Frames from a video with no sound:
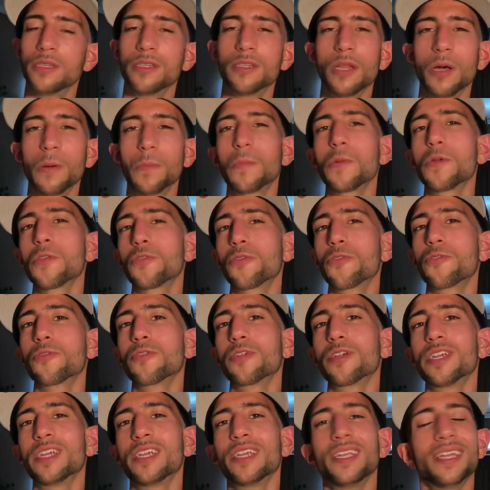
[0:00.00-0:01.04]
Number
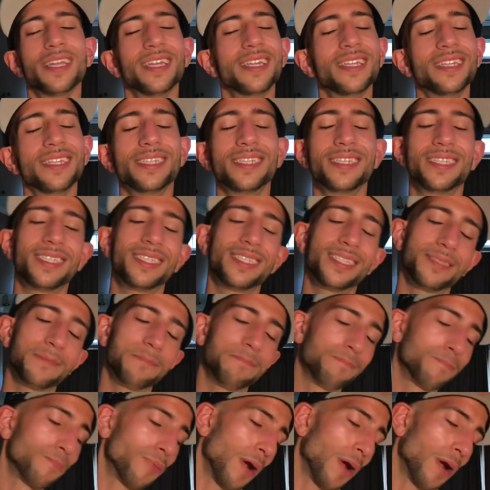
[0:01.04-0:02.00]
3 is